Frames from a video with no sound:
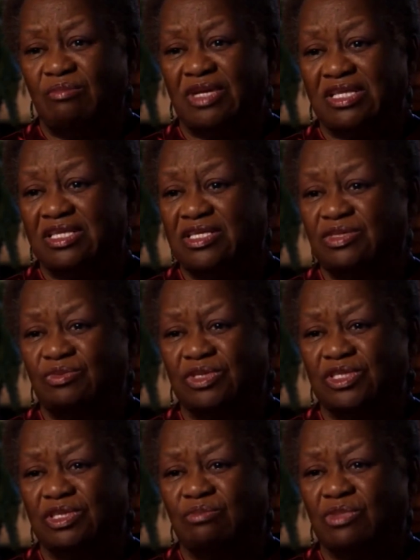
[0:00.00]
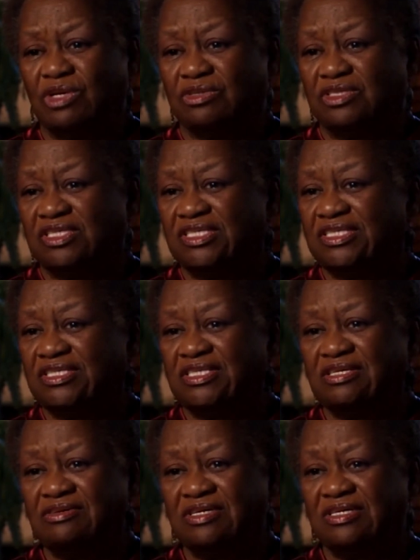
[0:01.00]
but this was the most
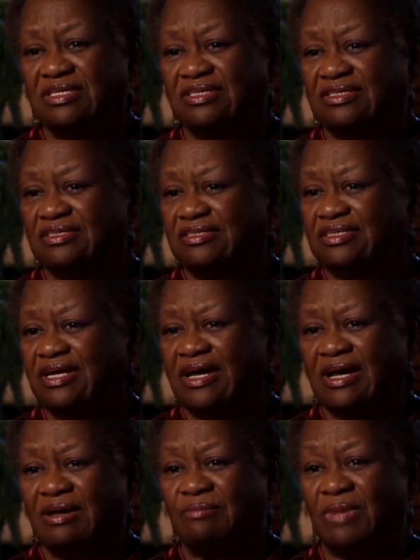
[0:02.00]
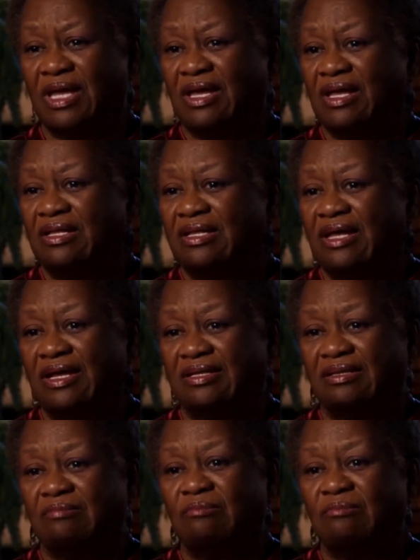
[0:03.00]
serious time that